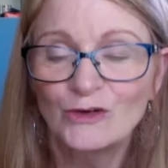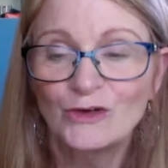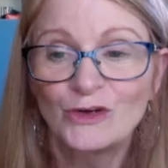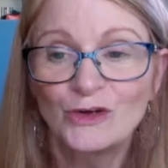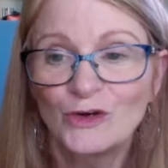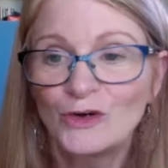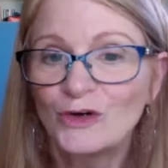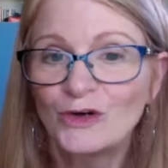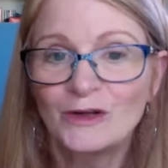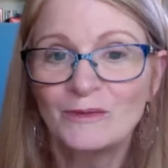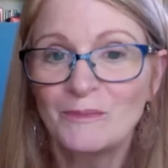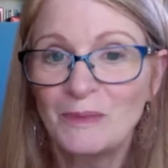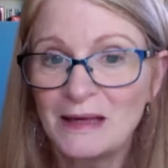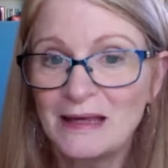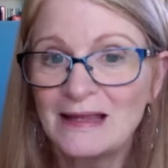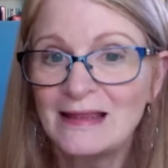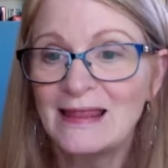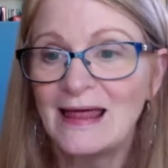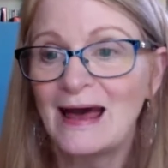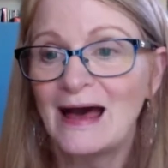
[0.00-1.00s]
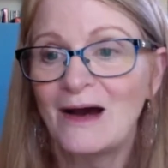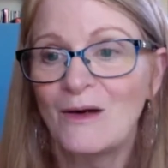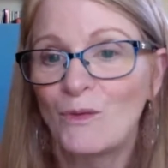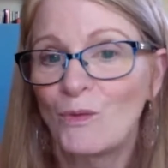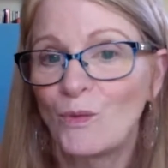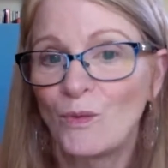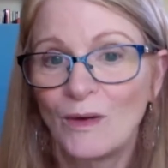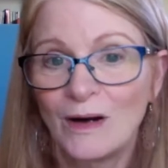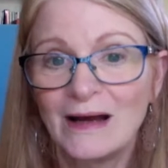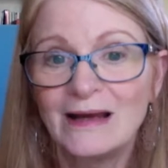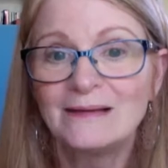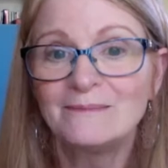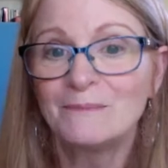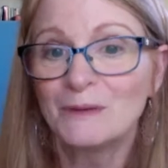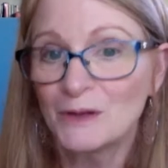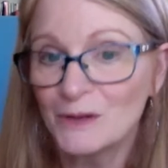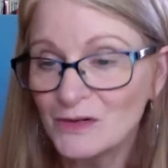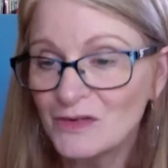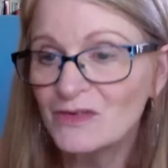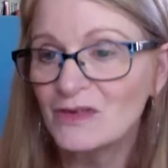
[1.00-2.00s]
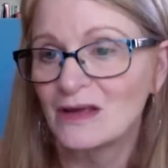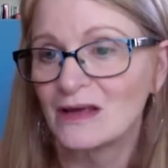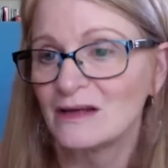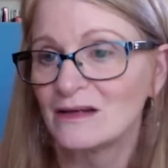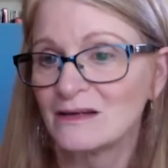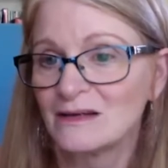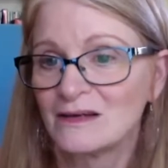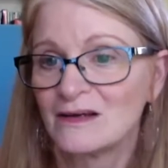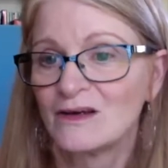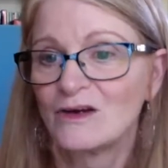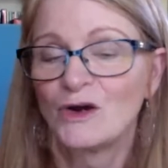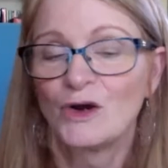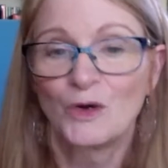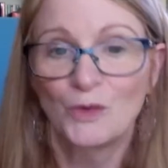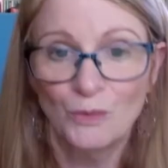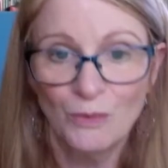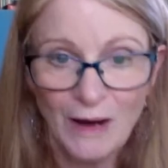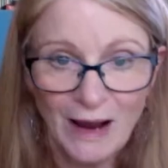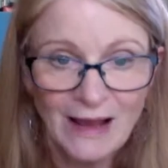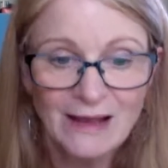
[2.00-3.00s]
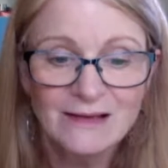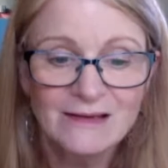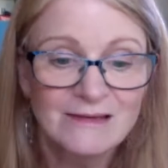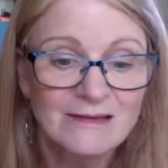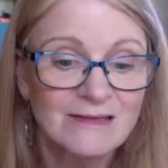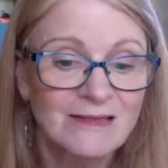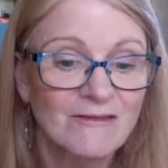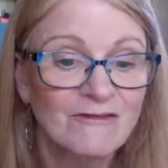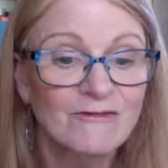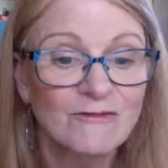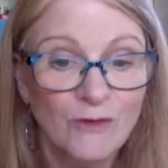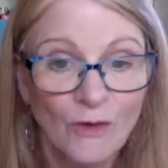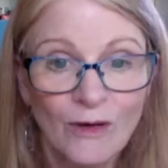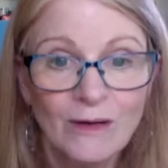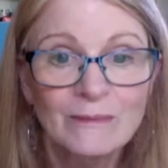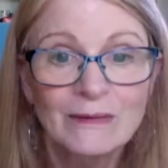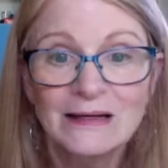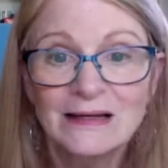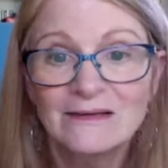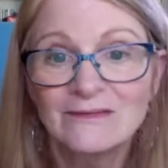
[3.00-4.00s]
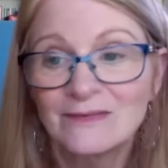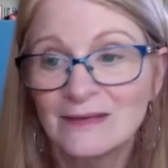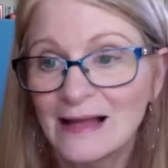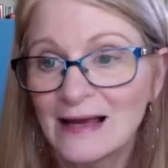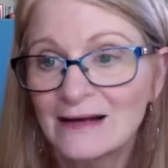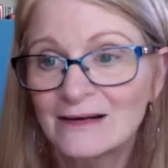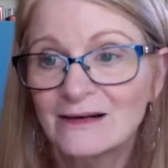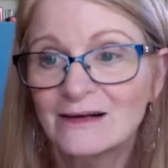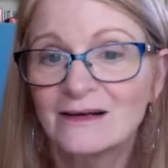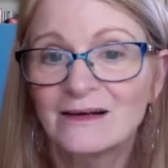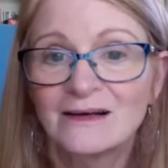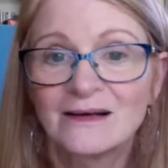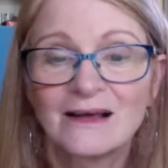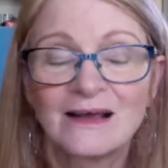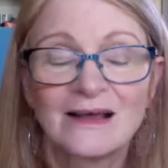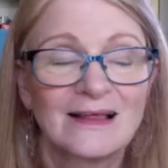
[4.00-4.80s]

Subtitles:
You could be that one person who writes the formative letter